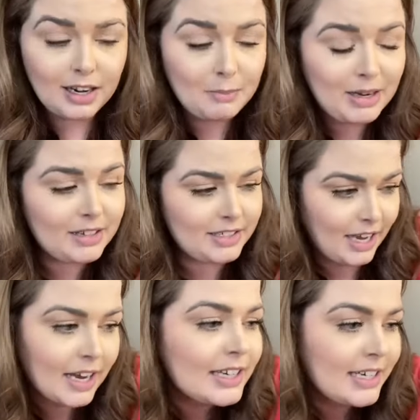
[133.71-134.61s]
I mean,
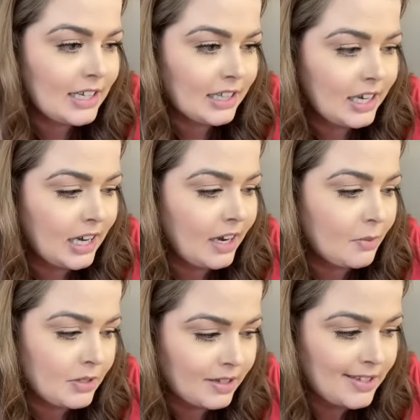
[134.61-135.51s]
technically it
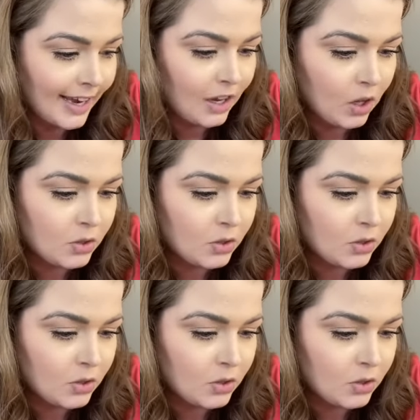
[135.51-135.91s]
was on sale,